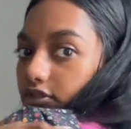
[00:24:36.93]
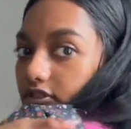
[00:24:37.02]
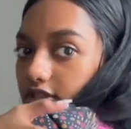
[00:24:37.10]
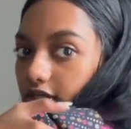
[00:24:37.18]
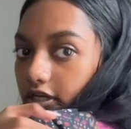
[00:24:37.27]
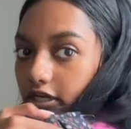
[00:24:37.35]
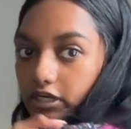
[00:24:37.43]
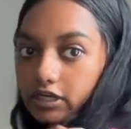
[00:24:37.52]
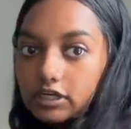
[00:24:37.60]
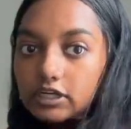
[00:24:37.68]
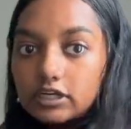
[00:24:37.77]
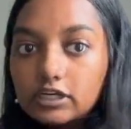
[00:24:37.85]
to
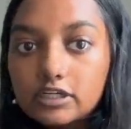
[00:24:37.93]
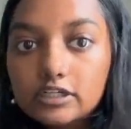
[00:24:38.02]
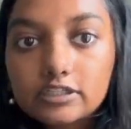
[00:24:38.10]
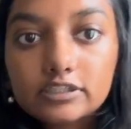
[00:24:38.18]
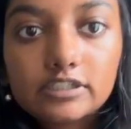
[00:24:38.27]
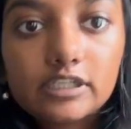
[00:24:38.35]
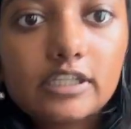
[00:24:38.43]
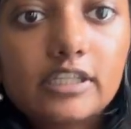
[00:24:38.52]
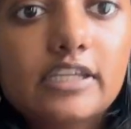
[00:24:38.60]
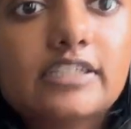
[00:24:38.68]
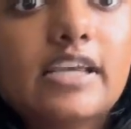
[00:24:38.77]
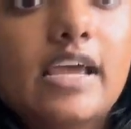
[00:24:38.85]
here to
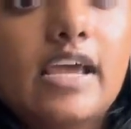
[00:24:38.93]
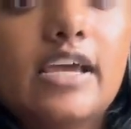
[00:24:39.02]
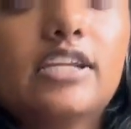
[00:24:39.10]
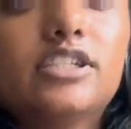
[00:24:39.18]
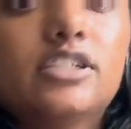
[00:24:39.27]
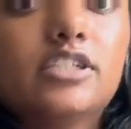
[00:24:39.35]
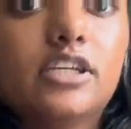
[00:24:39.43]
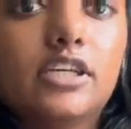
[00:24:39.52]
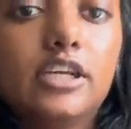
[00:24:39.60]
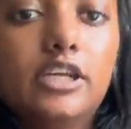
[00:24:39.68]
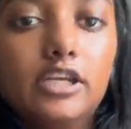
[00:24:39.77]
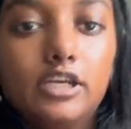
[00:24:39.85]
this edge to
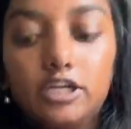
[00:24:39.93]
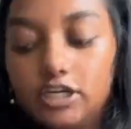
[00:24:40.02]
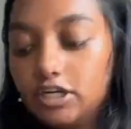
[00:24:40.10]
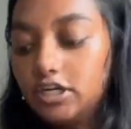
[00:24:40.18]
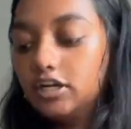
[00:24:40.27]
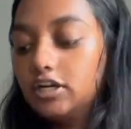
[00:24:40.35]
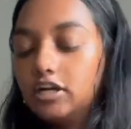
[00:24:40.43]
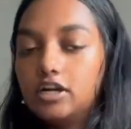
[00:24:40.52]
here